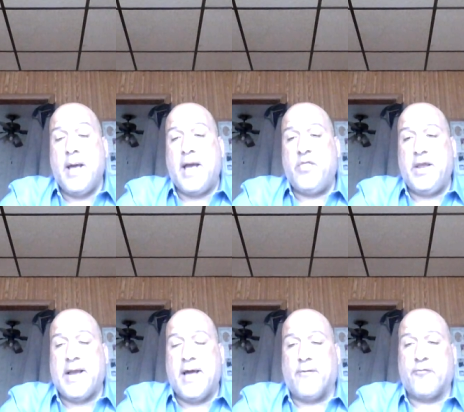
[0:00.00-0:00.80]
I think
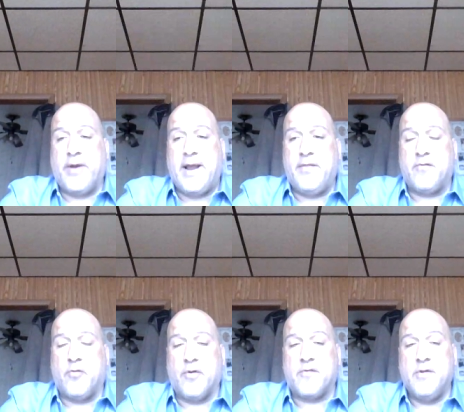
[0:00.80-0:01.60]
Kyle Frey on this
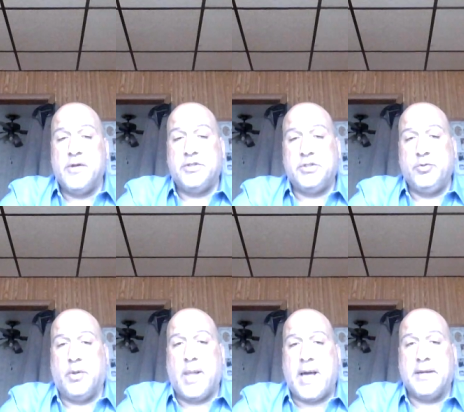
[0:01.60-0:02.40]
horse should do a
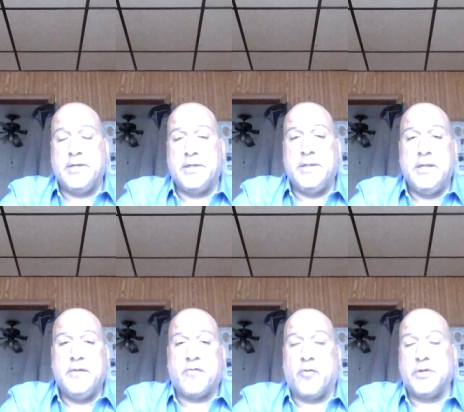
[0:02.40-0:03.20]
lot of good.
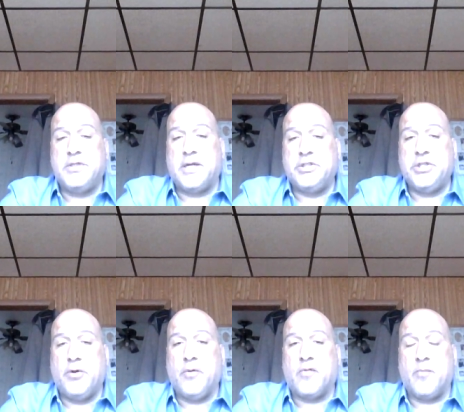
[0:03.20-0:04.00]
This horse does
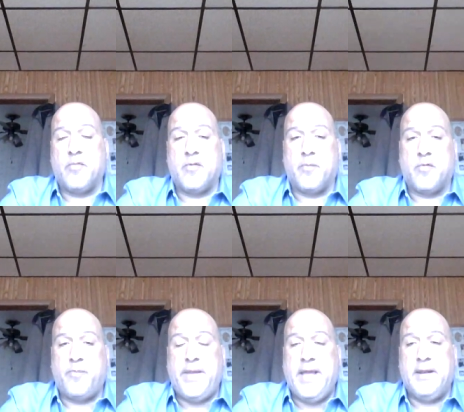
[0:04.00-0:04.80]
show some
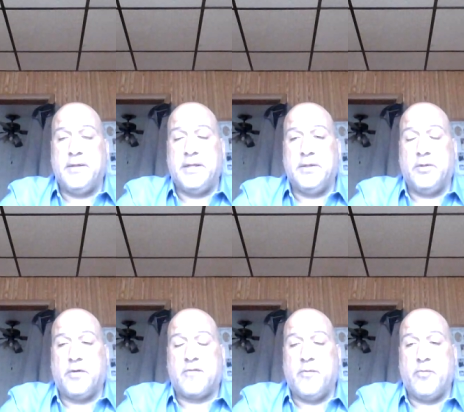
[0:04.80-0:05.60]
speed and
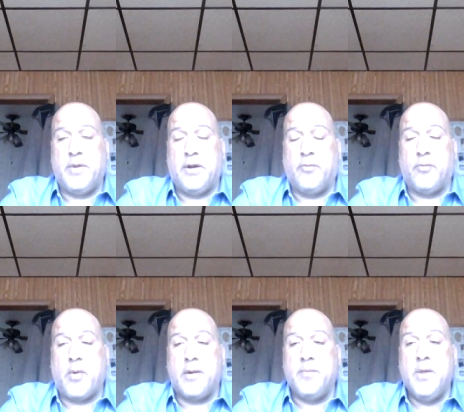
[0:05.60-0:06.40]
looks to
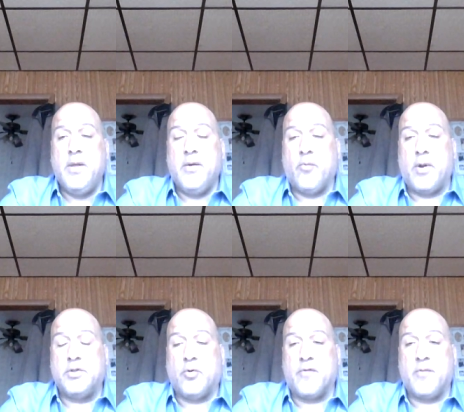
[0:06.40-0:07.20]
run
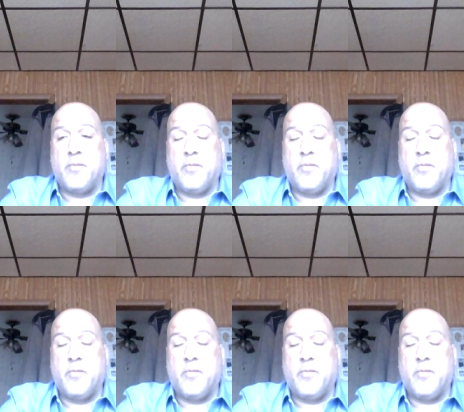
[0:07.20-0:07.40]
towards the